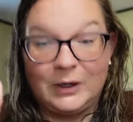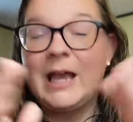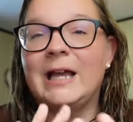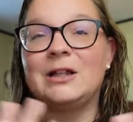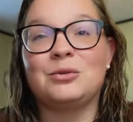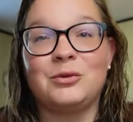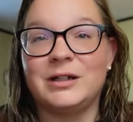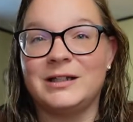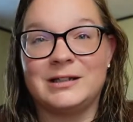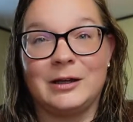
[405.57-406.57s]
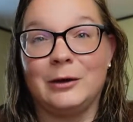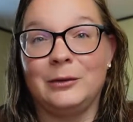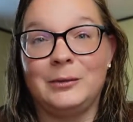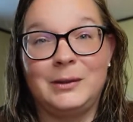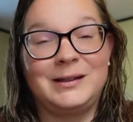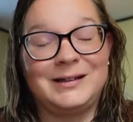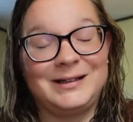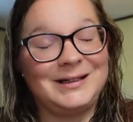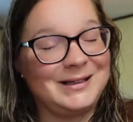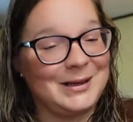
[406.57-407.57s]
It's really slow
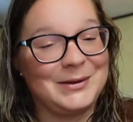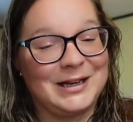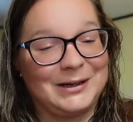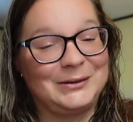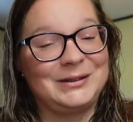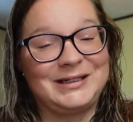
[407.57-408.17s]
coming out.